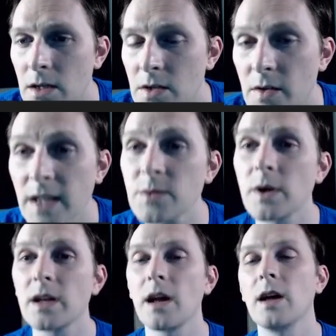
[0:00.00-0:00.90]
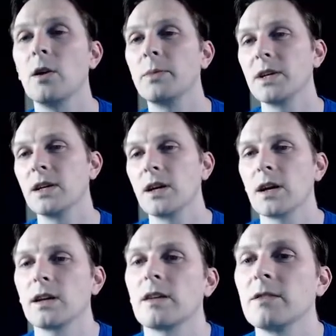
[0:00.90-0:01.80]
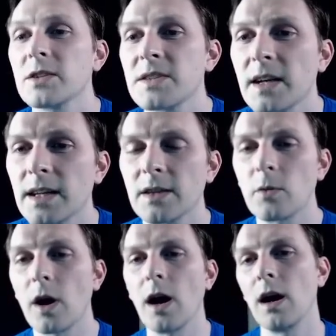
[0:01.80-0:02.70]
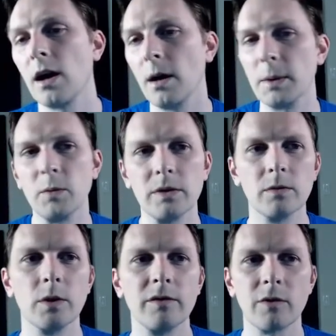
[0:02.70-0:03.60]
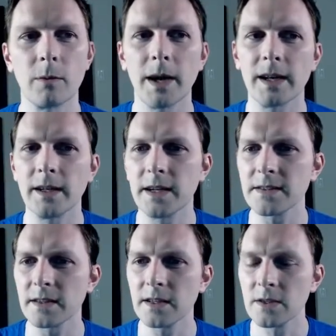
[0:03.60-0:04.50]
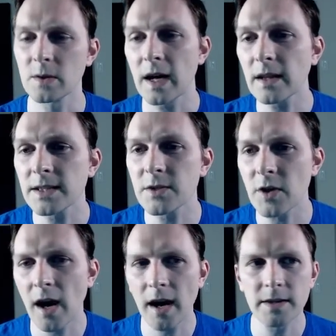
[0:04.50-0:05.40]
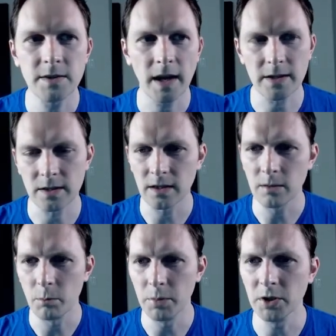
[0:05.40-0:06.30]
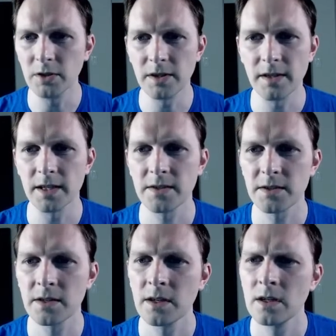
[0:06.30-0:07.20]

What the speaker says: So that's what LLB kind of looks like in the raw, I mean, when formatted nicely. So now let's try to actually build this.